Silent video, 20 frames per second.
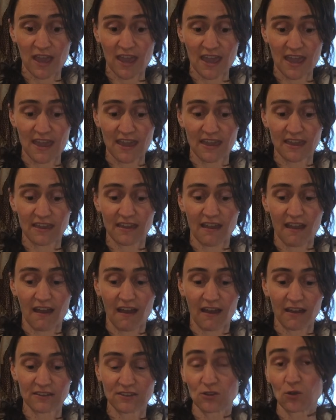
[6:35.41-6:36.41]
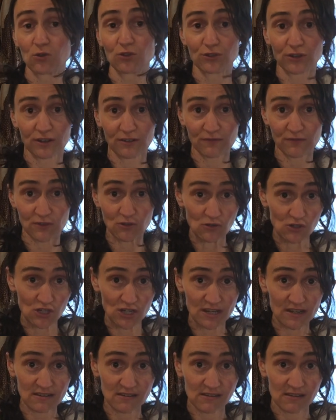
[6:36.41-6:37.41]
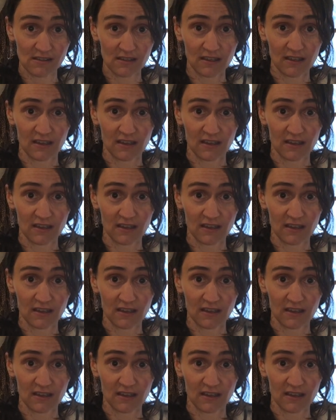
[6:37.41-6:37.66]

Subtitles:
a solar infusion,